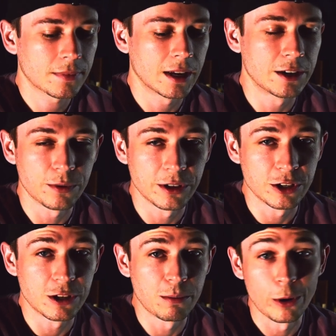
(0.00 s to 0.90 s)
It's really
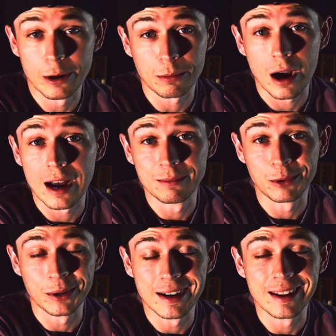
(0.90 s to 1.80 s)
just a point of pride
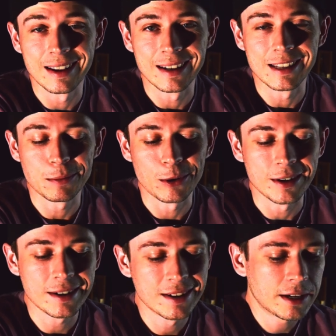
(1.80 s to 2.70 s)
more than anything at this point.